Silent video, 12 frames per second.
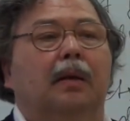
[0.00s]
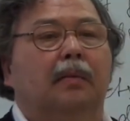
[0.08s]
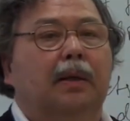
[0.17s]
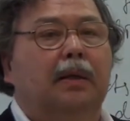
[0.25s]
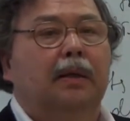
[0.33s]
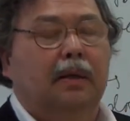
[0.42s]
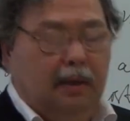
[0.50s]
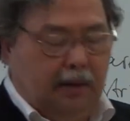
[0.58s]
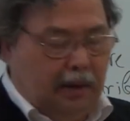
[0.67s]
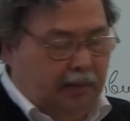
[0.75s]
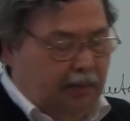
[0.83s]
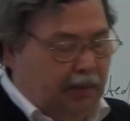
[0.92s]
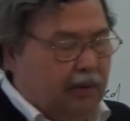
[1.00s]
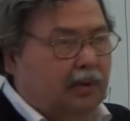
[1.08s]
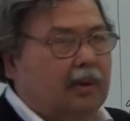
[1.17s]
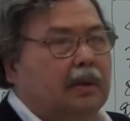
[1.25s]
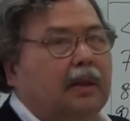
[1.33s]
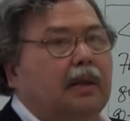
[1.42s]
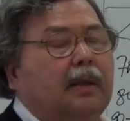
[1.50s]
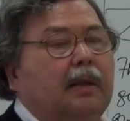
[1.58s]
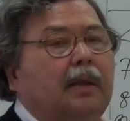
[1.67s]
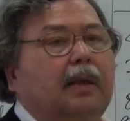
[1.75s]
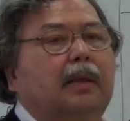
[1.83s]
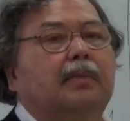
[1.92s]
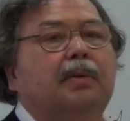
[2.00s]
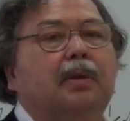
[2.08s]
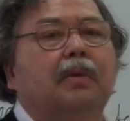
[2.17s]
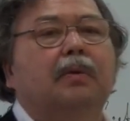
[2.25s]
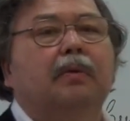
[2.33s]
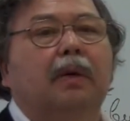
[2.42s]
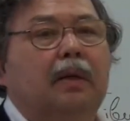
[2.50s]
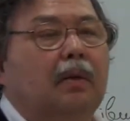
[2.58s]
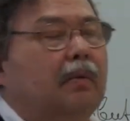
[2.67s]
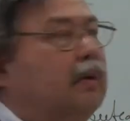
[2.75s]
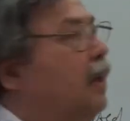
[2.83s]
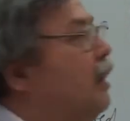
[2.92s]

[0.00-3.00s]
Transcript: We compute an observed value of